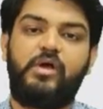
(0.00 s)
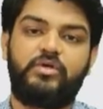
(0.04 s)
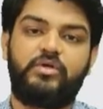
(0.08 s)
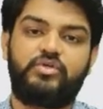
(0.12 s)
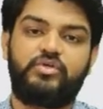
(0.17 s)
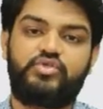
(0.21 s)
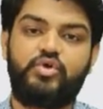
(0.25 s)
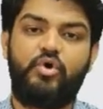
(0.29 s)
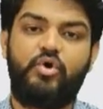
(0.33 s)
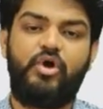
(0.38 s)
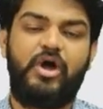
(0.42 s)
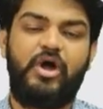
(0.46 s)

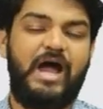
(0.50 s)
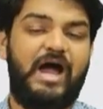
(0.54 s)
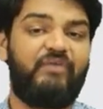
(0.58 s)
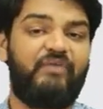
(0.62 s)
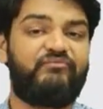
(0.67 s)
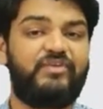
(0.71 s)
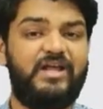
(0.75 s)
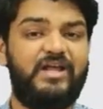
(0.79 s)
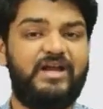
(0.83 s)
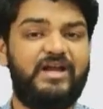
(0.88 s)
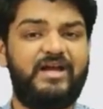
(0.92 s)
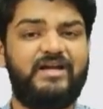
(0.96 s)
So
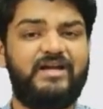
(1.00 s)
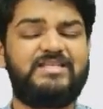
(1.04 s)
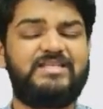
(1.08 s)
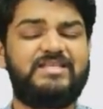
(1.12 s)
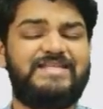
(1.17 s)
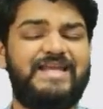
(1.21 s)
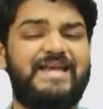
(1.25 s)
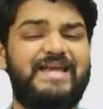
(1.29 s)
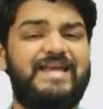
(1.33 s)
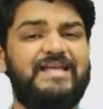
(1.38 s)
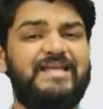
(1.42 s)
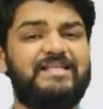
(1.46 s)
after
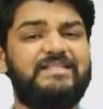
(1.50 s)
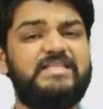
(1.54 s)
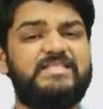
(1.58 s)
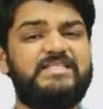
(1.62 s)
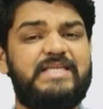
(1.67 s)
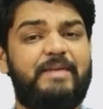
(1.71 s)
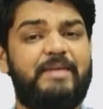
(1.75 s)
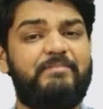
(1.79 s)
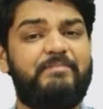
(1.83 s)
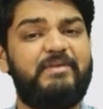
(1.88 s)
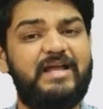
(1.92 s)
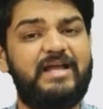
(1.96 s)
understanding this
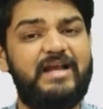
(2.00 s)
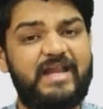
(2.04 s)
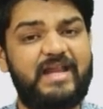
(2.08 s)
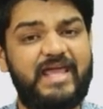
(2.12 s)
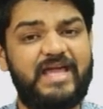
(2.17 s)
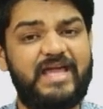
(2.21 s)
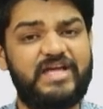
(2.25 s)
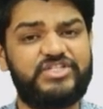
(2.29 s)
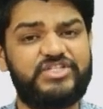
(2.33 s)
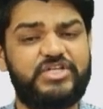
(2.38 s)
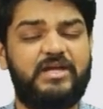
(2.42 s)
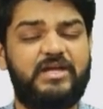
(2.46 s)
chemical
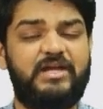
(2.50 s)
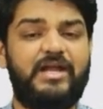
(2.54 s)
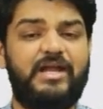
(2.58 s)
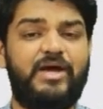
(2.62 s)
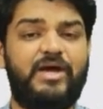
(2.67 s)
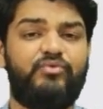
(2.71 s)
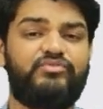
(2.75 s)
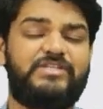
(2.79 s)
reaction, now